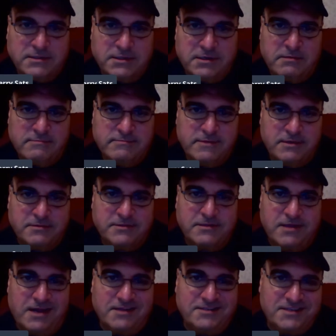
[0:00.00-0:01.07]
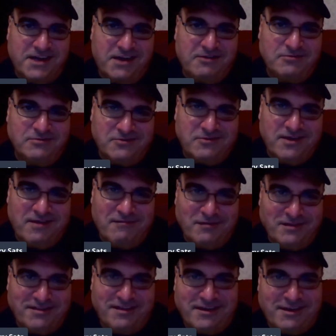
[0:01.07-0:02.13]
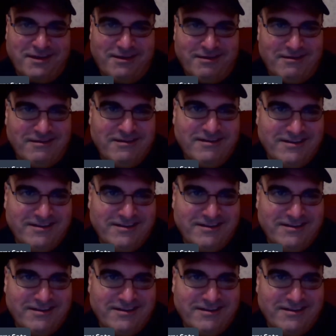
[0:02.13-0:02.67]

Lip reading: There's a lot of channels on everything here.